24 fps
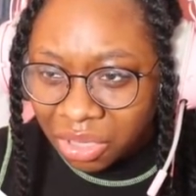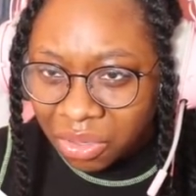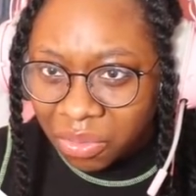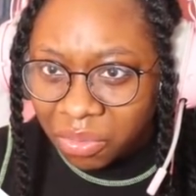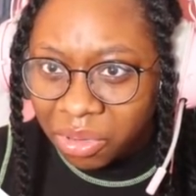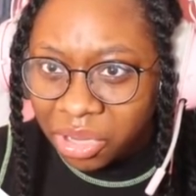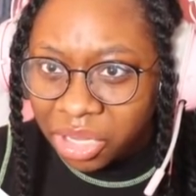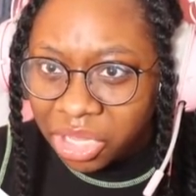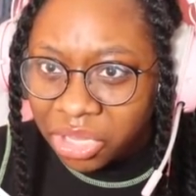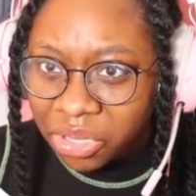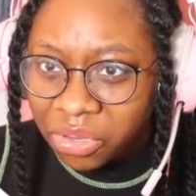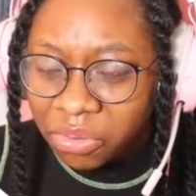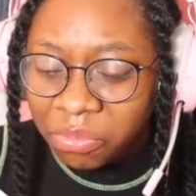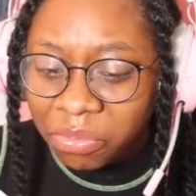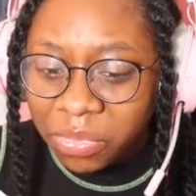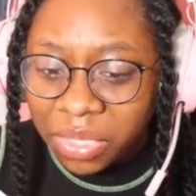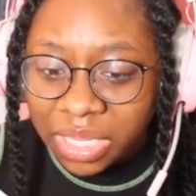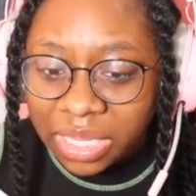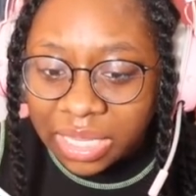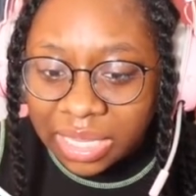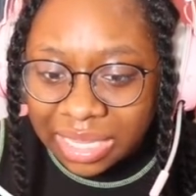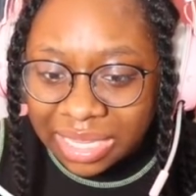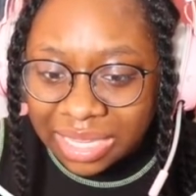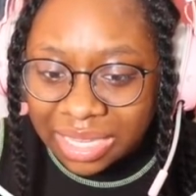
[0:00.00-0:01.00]
What do you
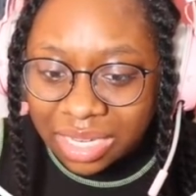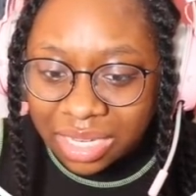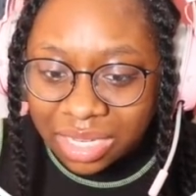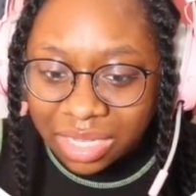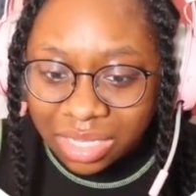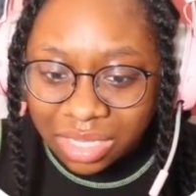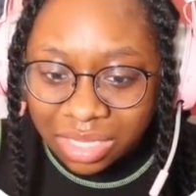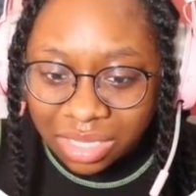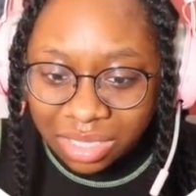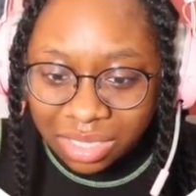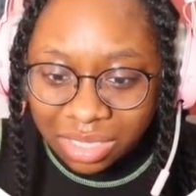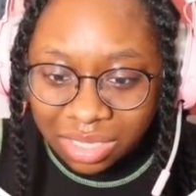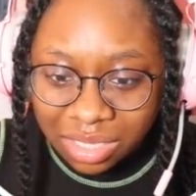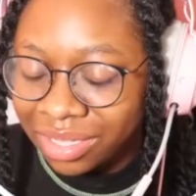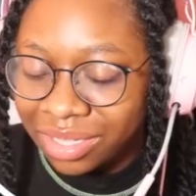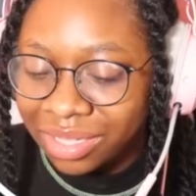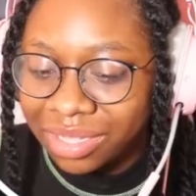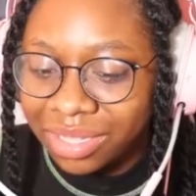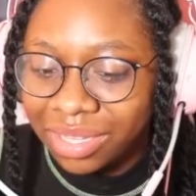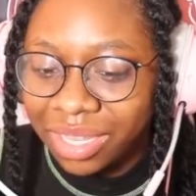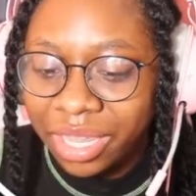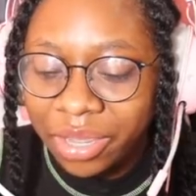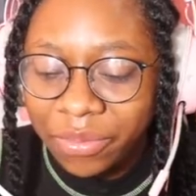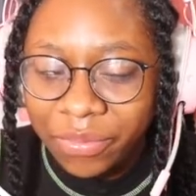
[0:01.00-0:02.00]
mean?
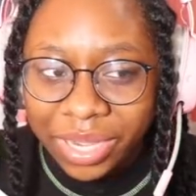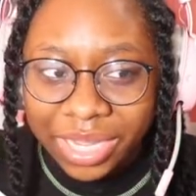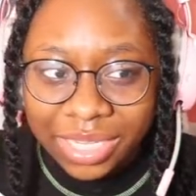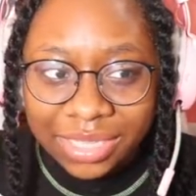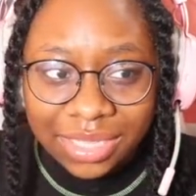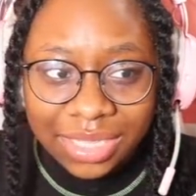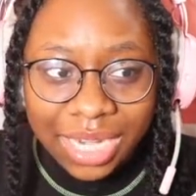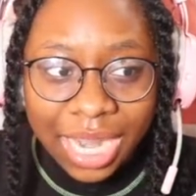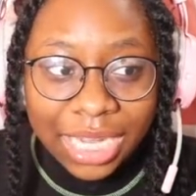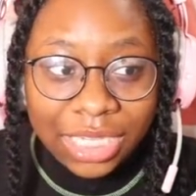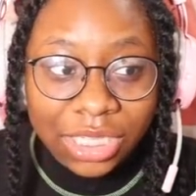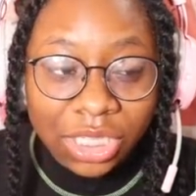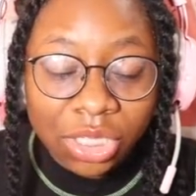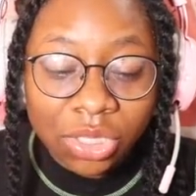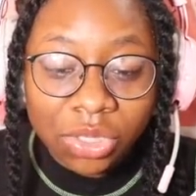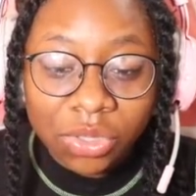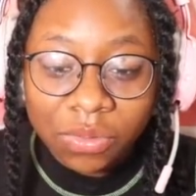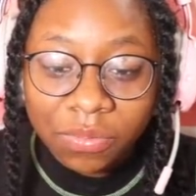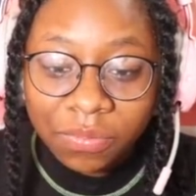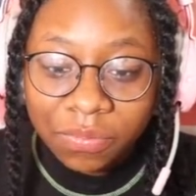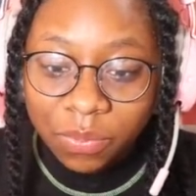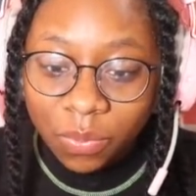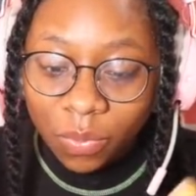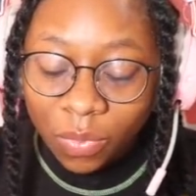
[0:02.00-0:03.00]
Anyways, night
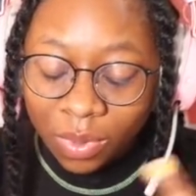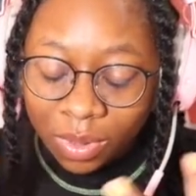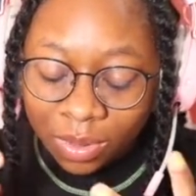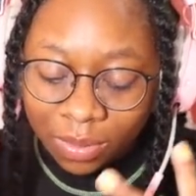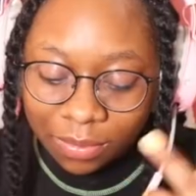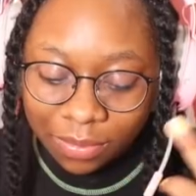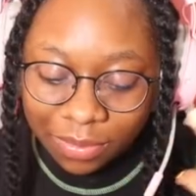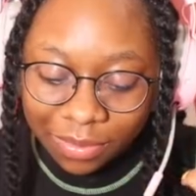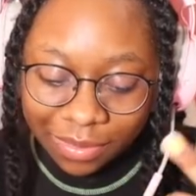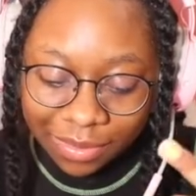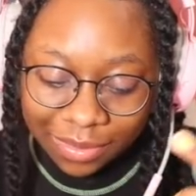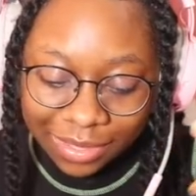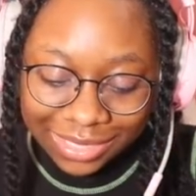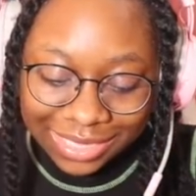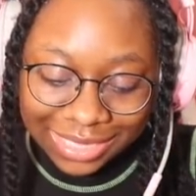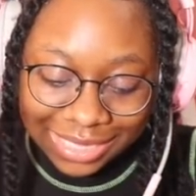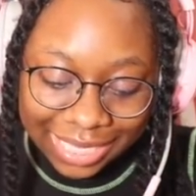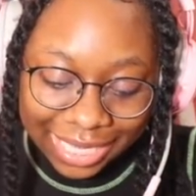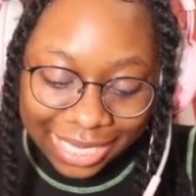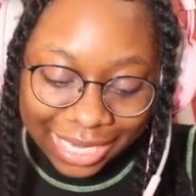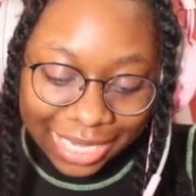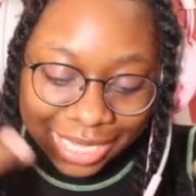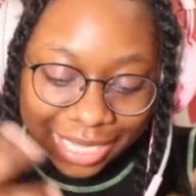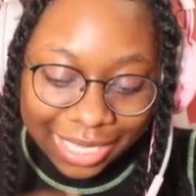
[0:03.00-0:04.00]
two. Let's
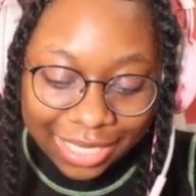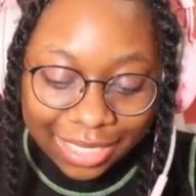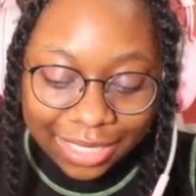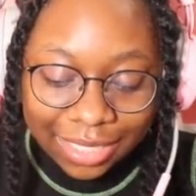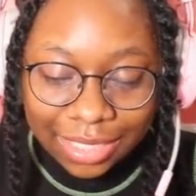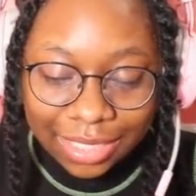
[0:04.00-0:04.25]
get it.